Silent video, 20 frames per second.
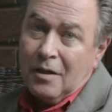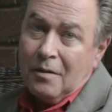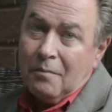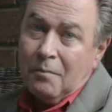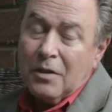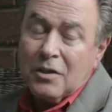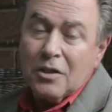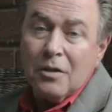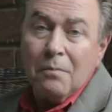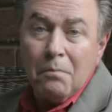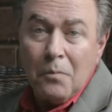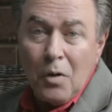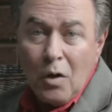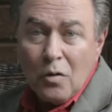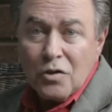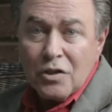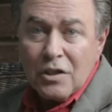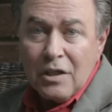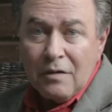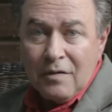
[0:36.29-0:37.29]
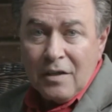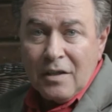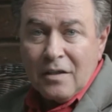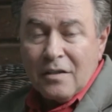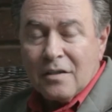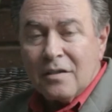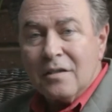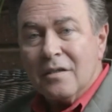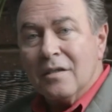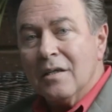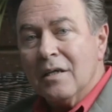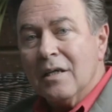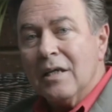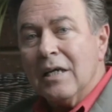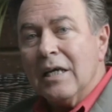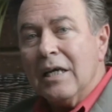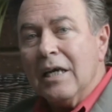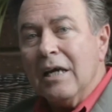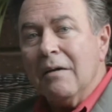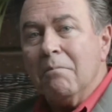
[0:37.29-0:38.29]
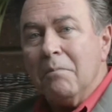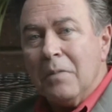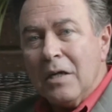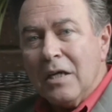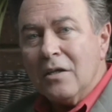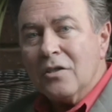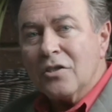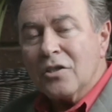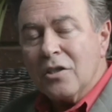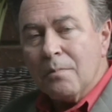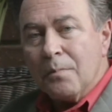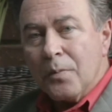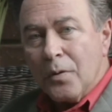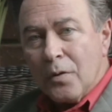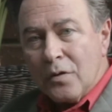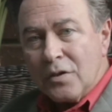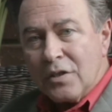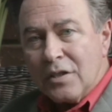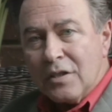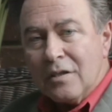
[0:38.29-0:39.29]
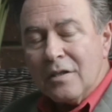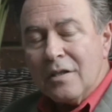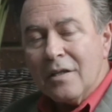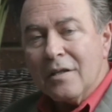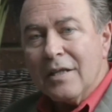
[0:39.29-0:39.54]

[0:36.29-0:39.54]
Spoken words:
But to most of us, it means the person